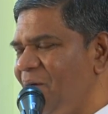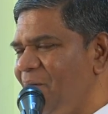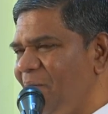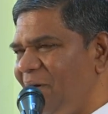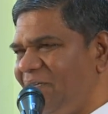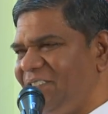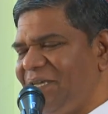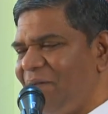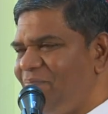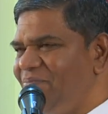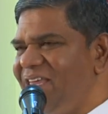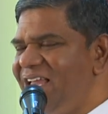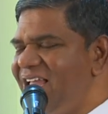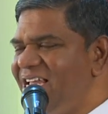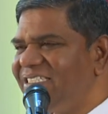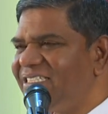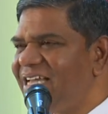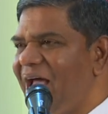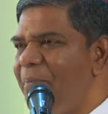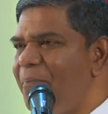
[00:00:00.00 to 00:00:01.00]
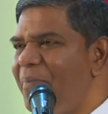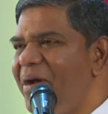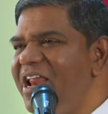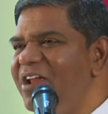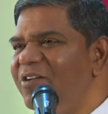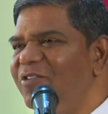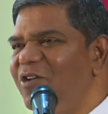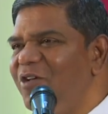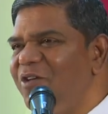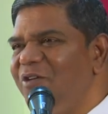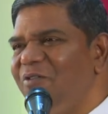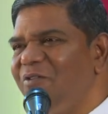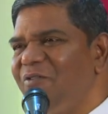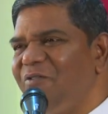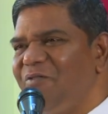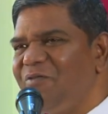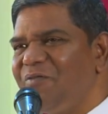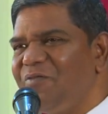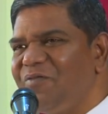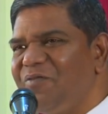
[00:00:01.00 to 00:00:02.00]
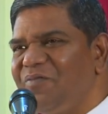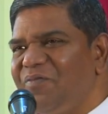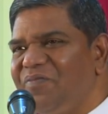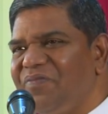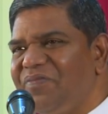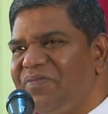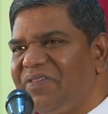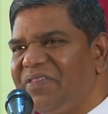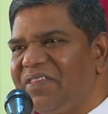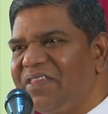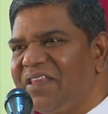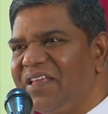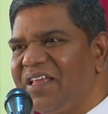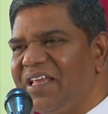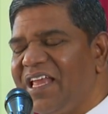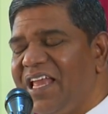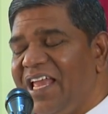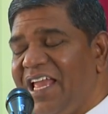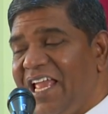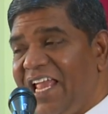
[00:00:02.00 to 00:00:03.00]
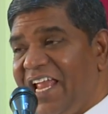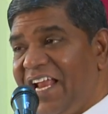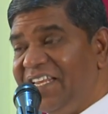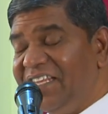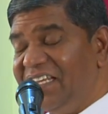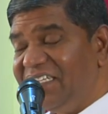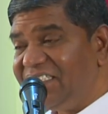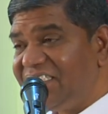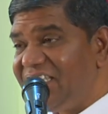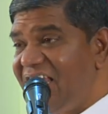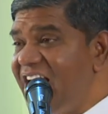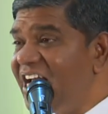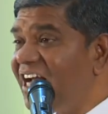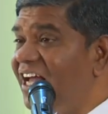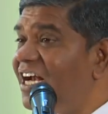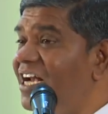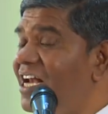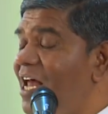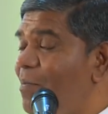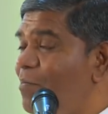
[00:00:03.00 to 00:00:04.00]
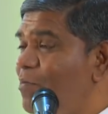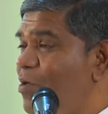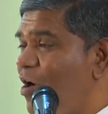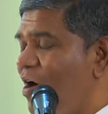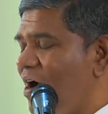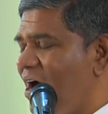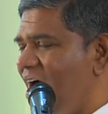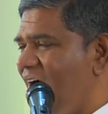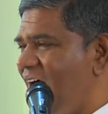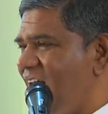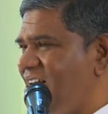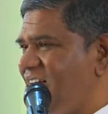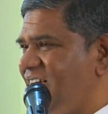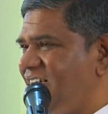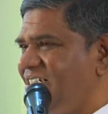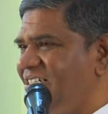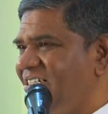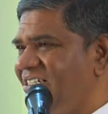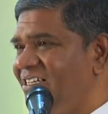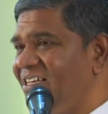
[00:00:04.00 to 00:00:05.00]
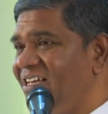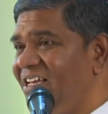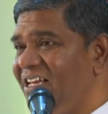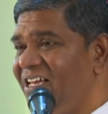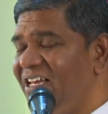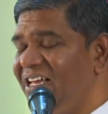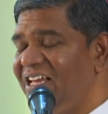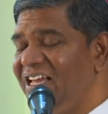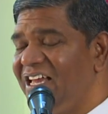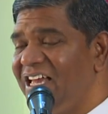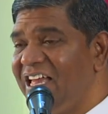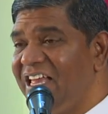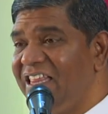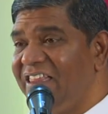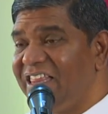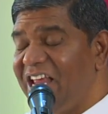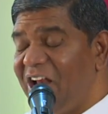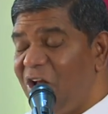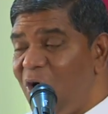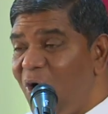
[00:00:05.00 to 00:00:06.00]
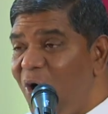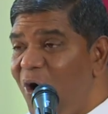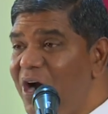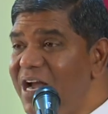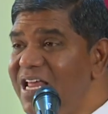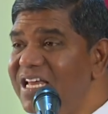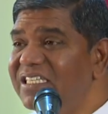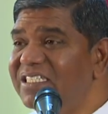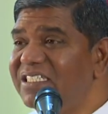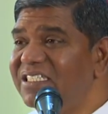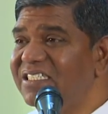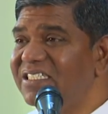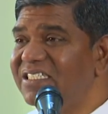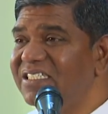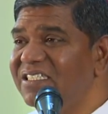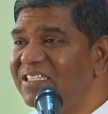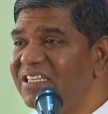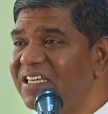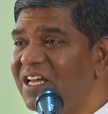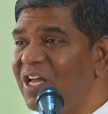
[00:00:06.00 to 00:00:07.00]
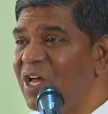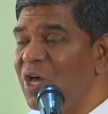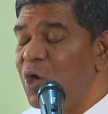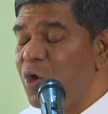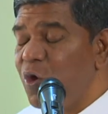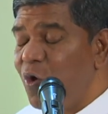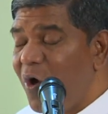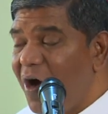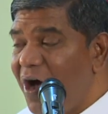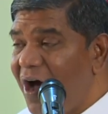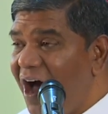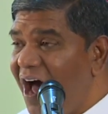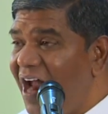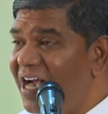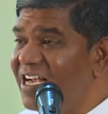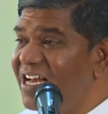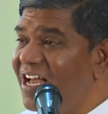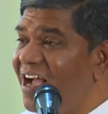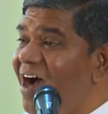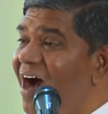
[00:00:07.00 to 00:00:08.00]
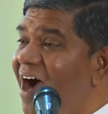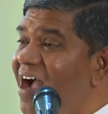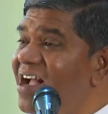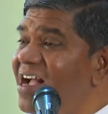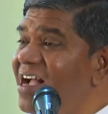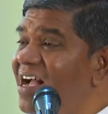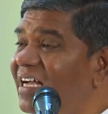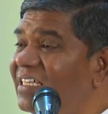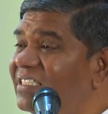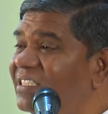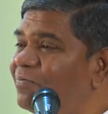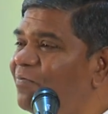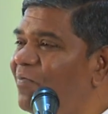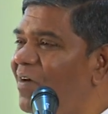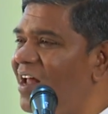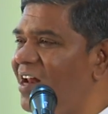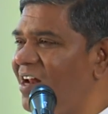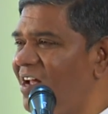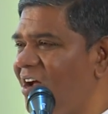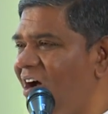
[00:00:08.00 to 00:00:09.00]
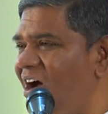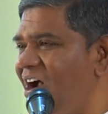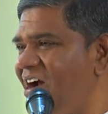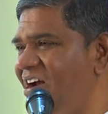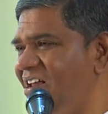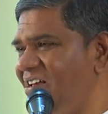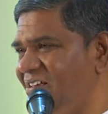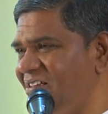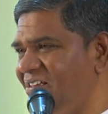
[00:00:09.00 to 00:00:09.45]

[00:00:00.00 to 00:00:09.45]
but something is happening to you. In the secret of your heart, the Lord is. Your heart hungers for God.